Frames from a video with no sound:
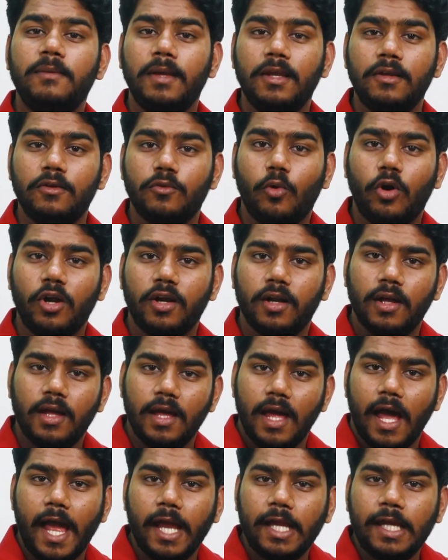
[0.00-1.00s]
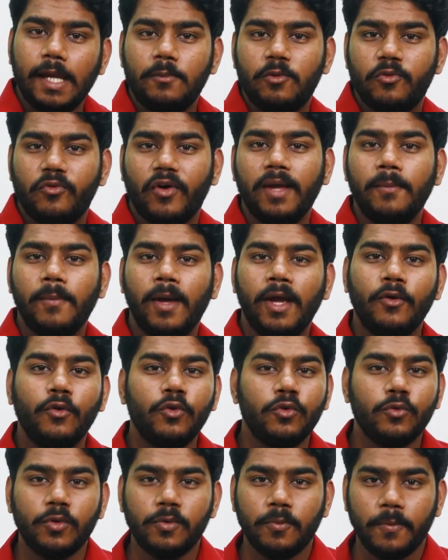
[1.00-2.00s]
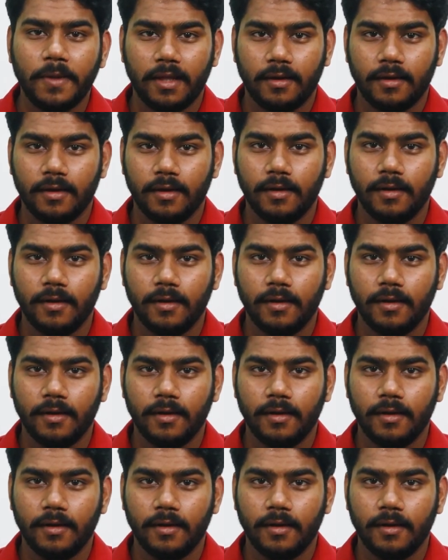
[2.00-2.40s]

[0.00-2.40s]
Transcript: means what? I kept 5 mangoes with me.